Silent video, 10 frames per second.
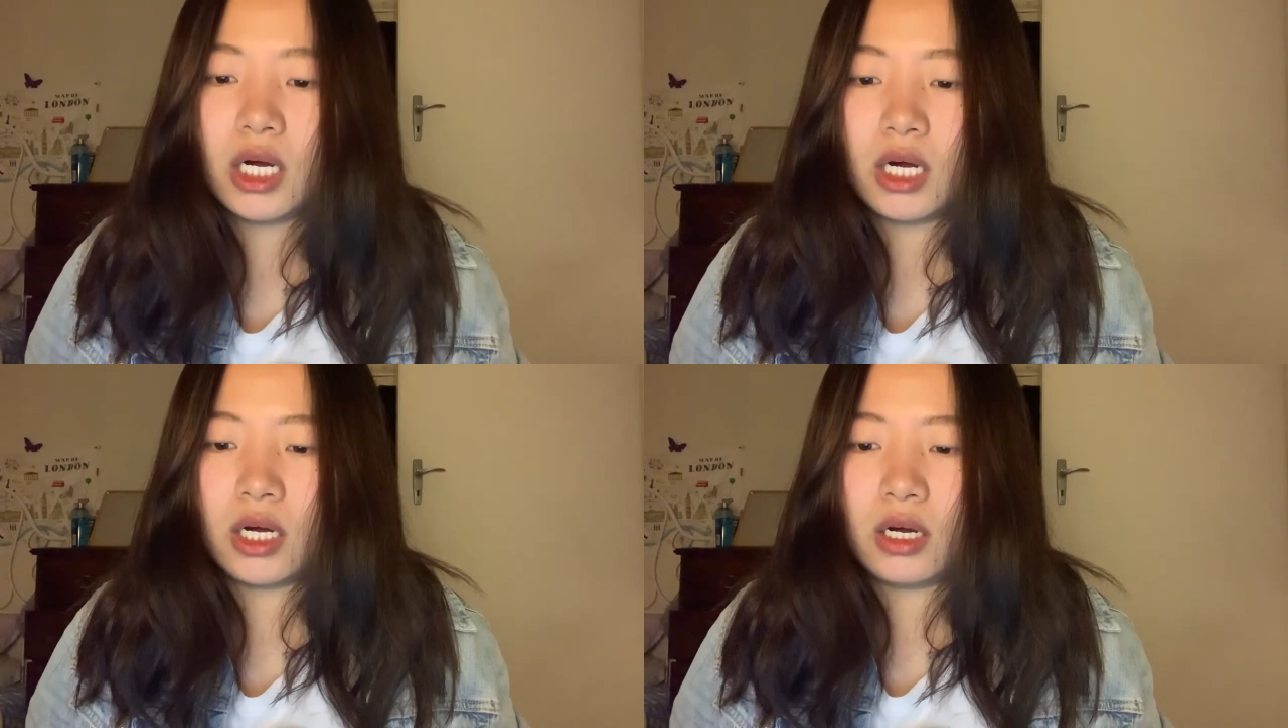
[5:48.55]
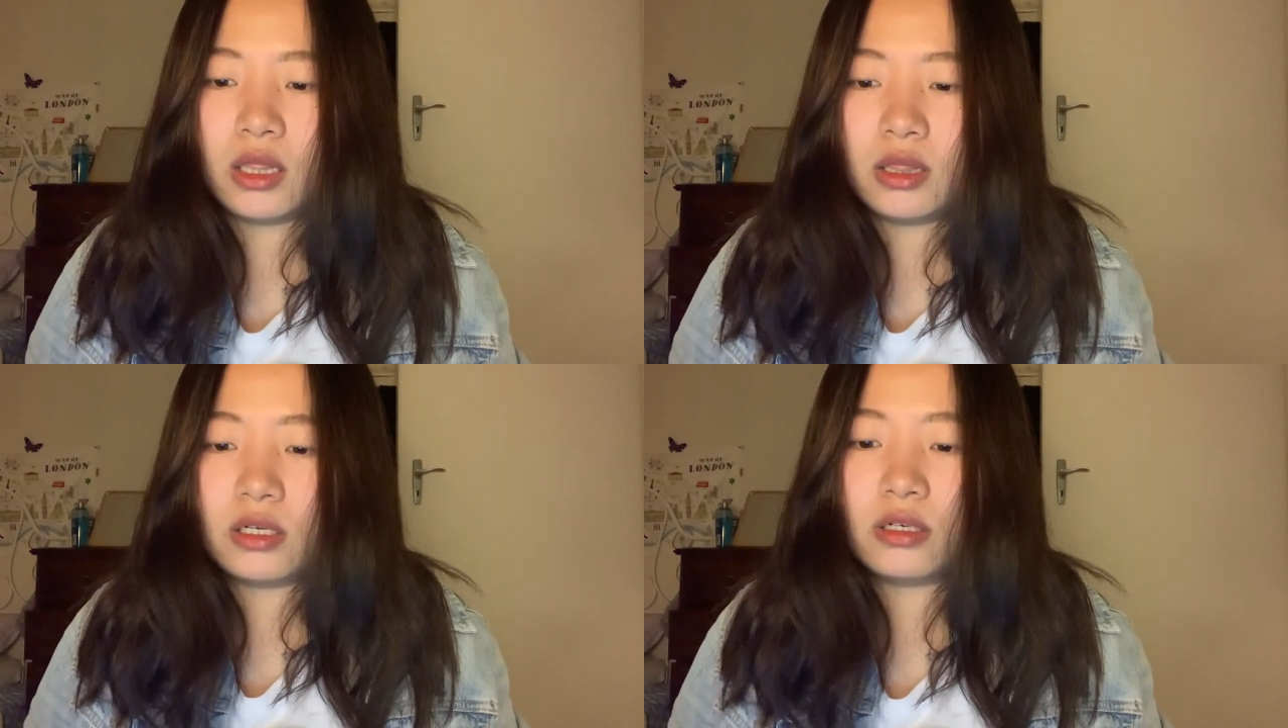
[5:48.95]

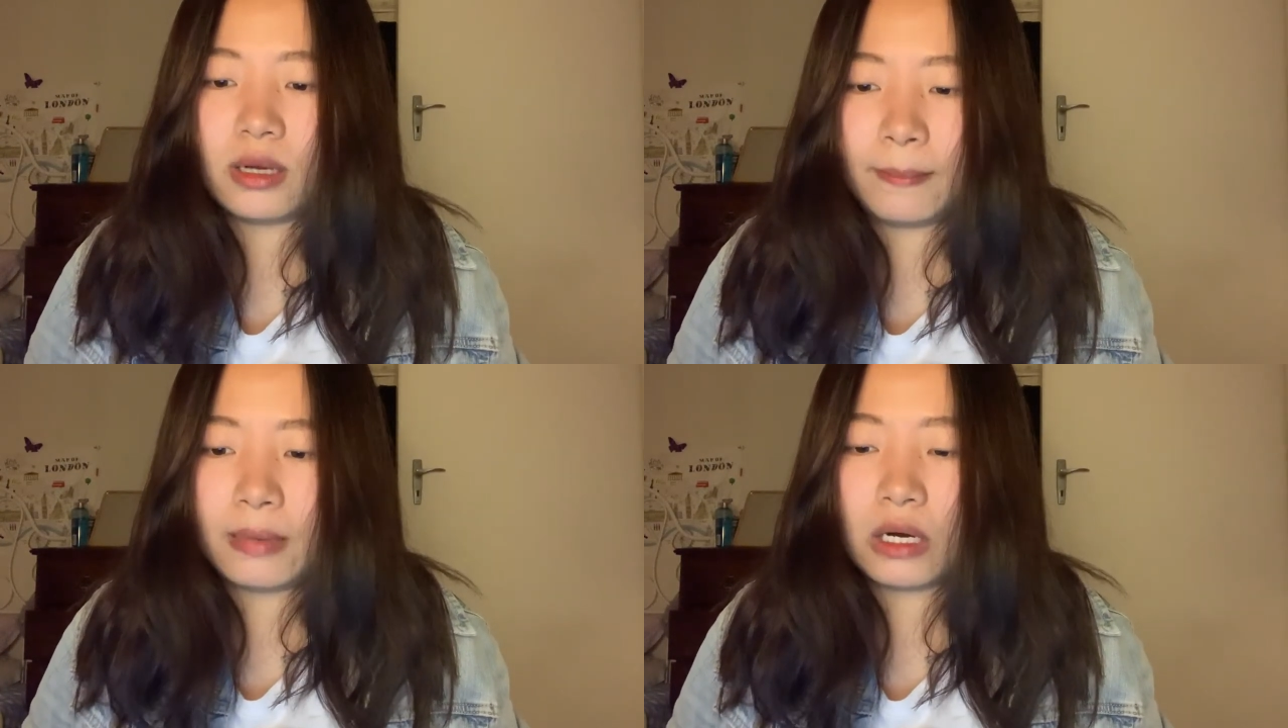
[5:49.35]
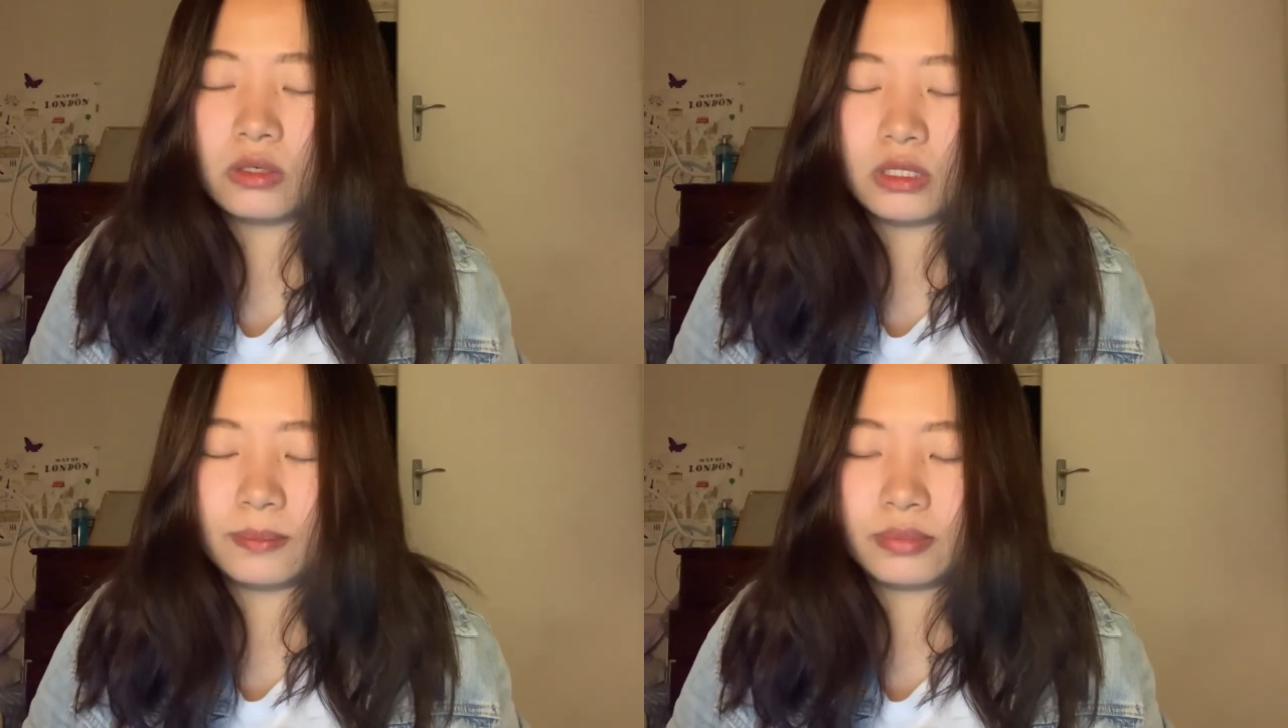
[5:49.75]
learn
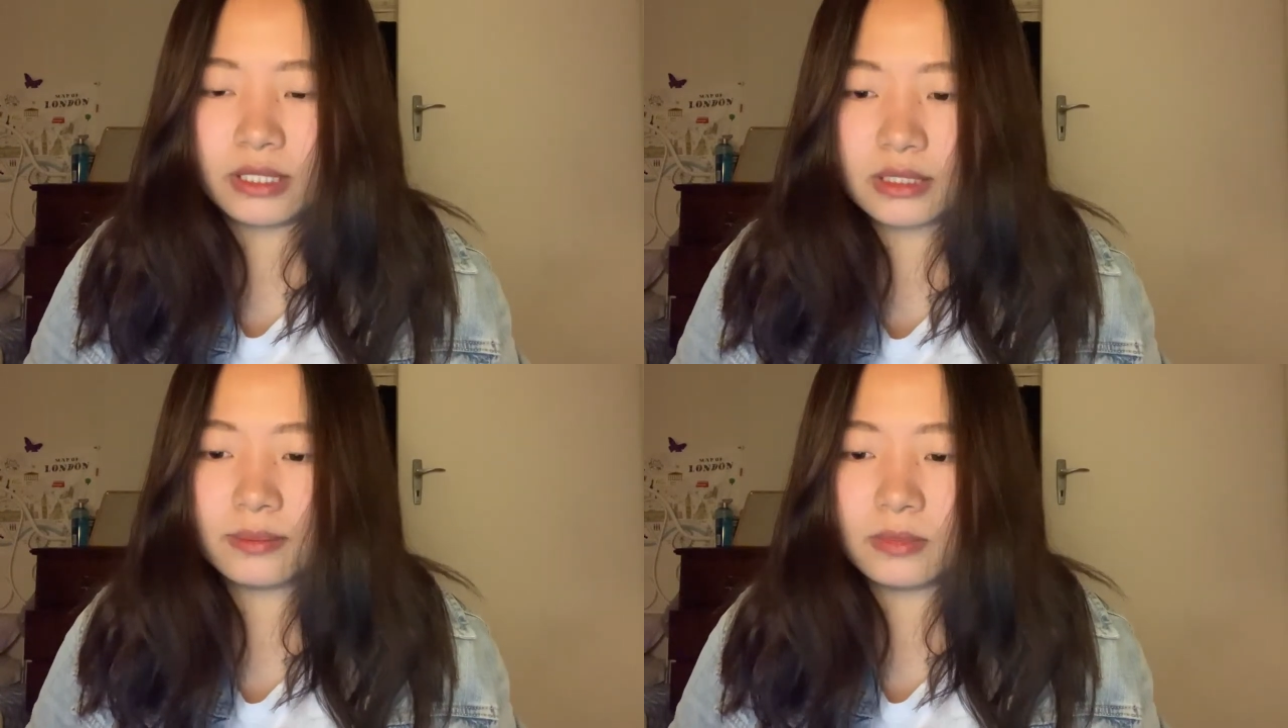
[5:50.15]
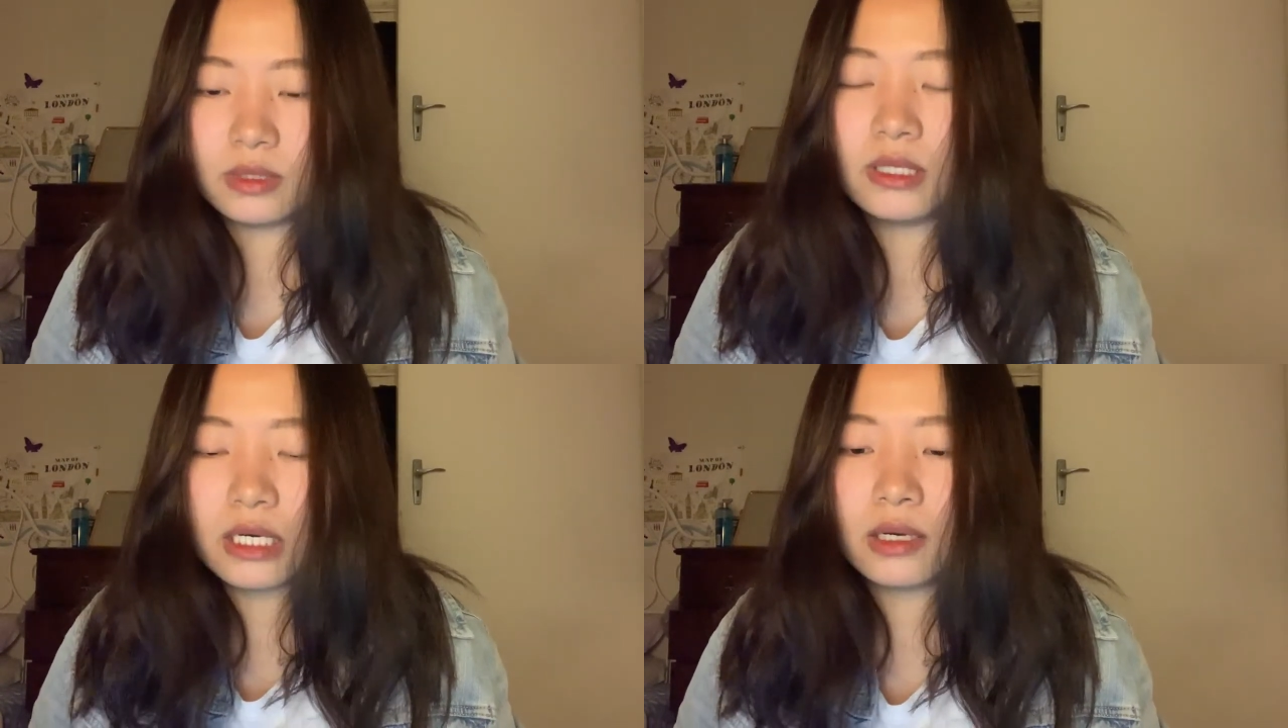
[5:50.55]
about
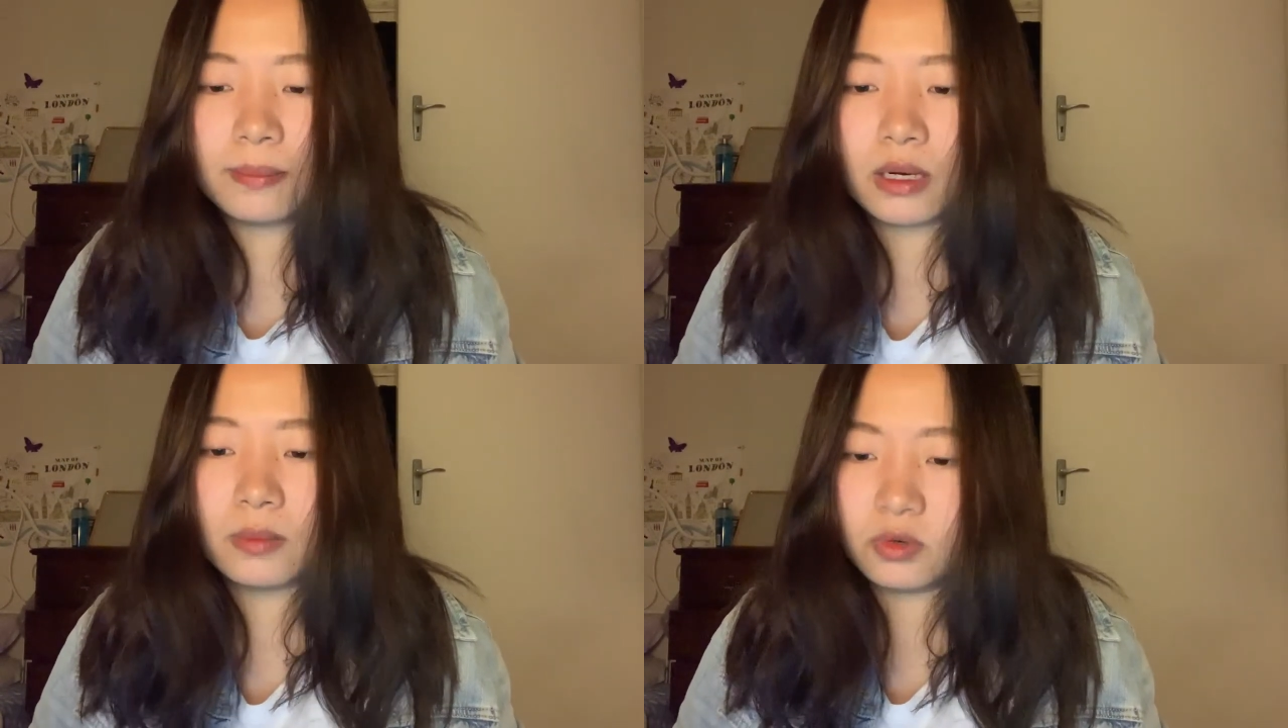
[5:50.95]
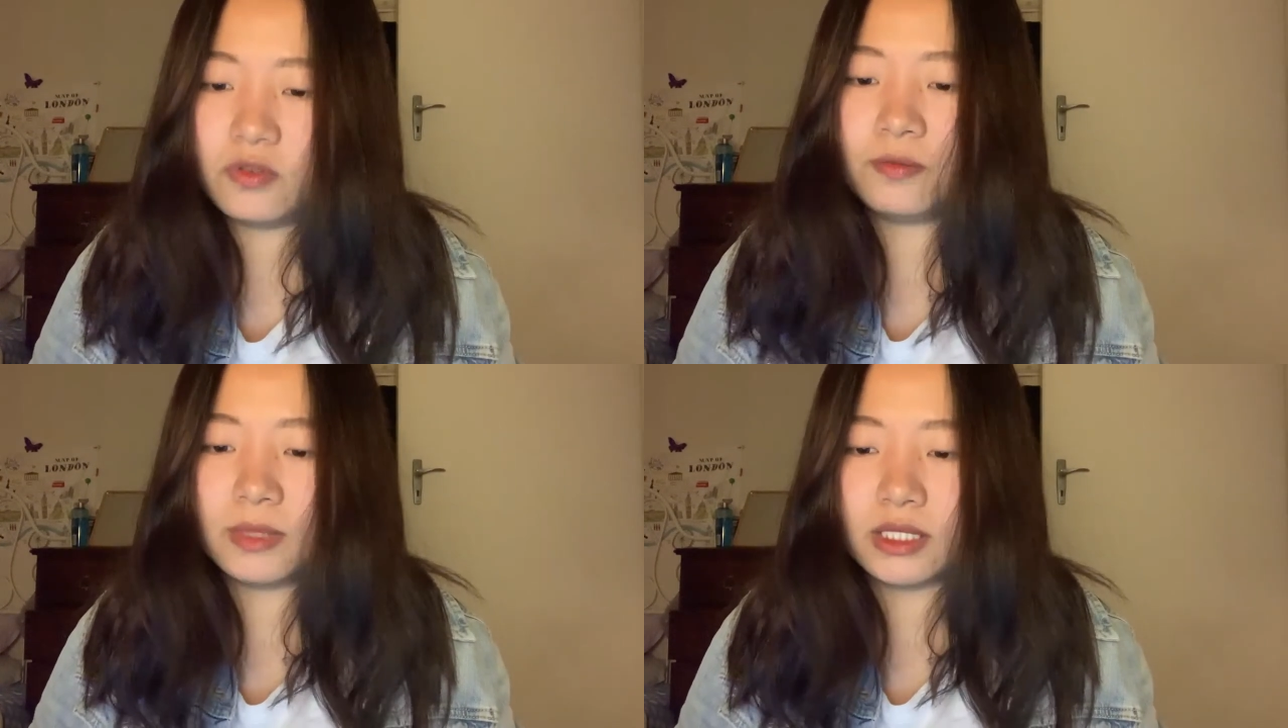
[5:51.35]

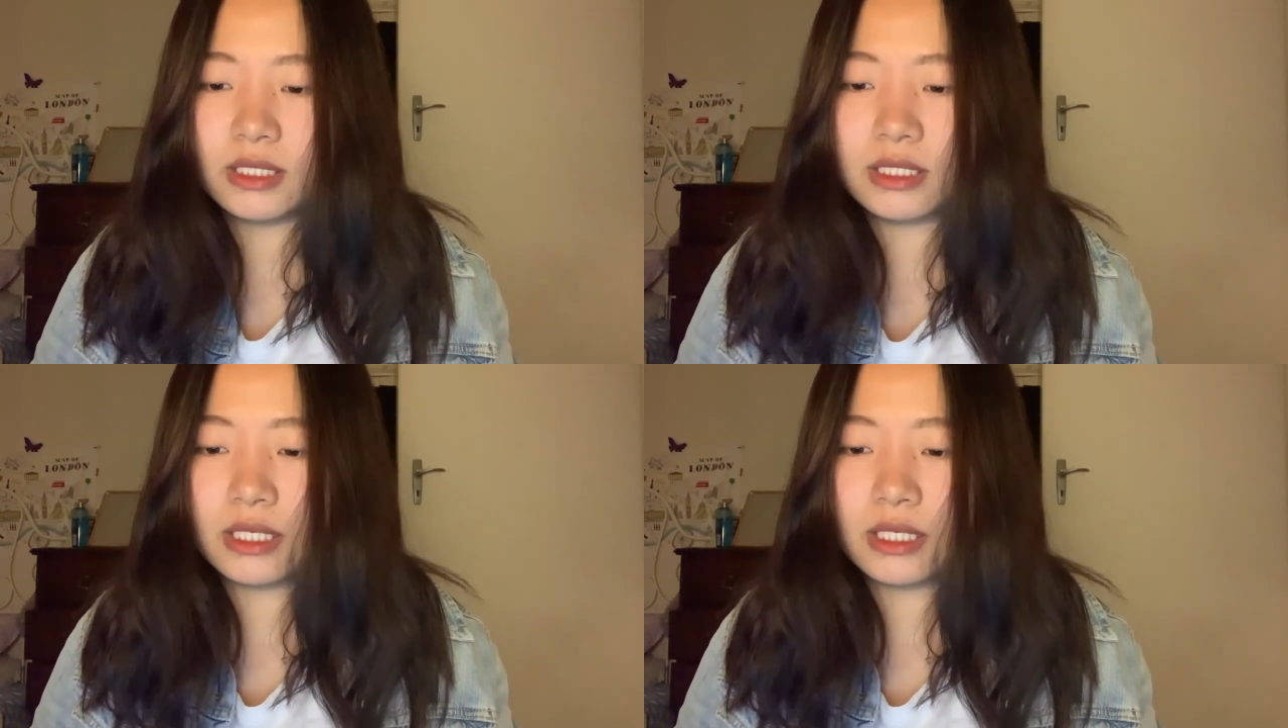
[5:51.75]
movement